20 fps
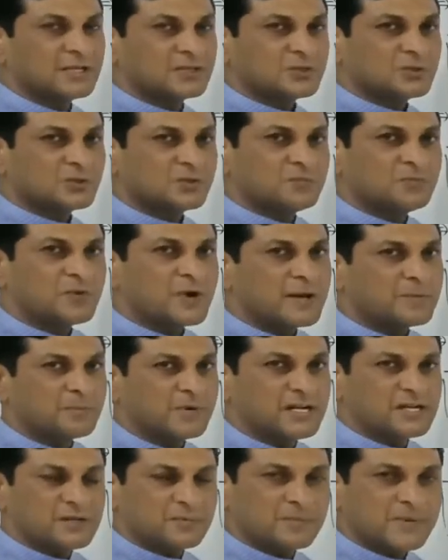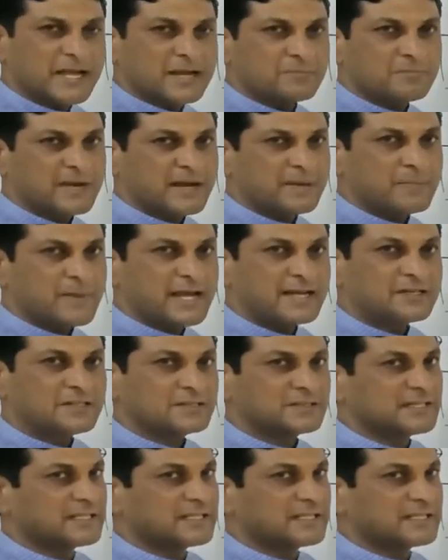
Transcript: So if we are multiplying by minus,